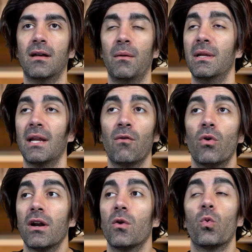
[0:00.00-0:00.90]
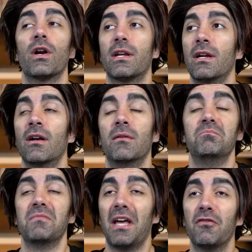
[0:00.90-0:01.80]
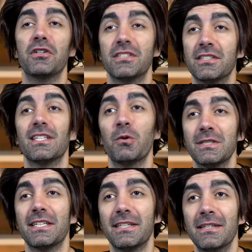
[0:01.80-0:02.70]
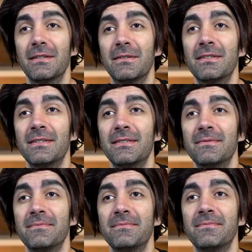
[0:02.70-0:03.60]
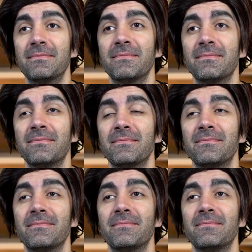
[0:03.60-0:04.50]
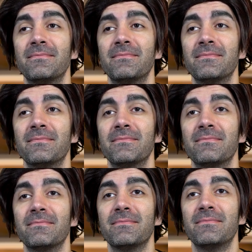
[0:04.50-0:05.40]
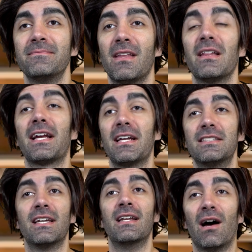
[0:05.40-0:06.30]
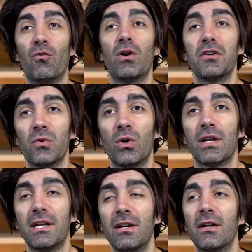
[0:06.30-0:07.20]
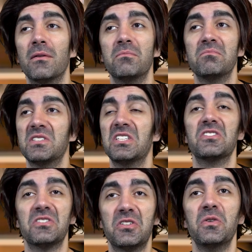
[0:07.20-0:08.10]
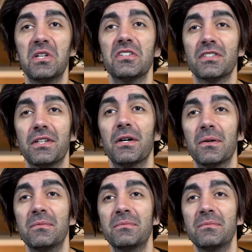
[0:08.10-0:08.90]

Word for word: I mean, I wanted to work here ever since I was a kid. This company's two years old. Like I said, I wanted to work here since two years ago.